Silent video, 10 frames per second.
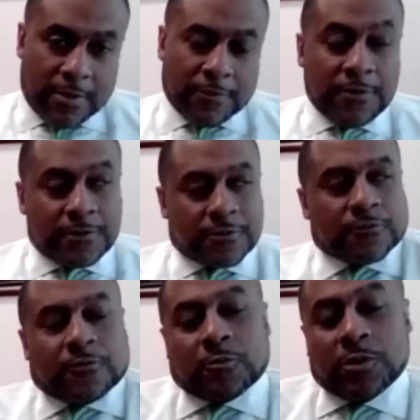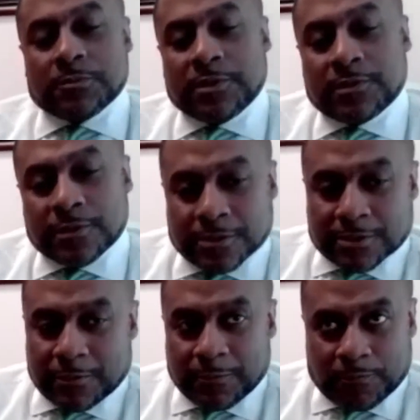I think that's an interesting question,
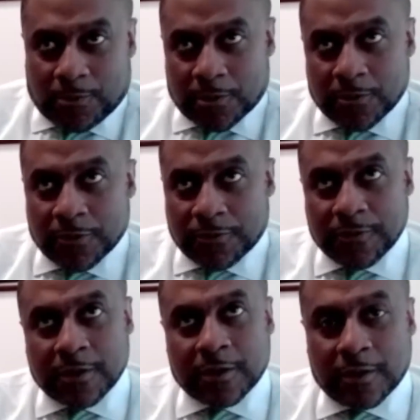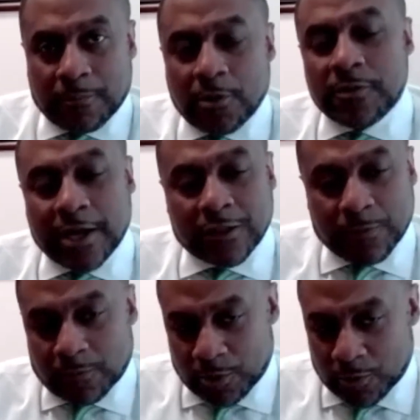because part of the
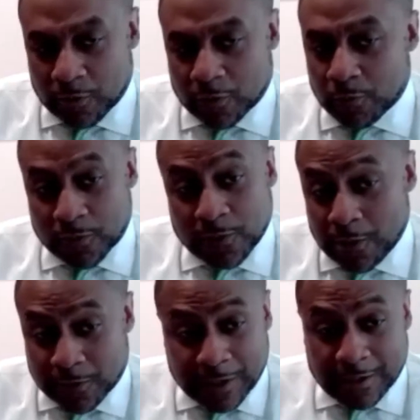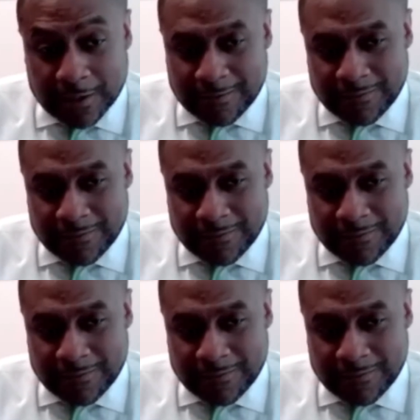aspect when you're doing sports law is that,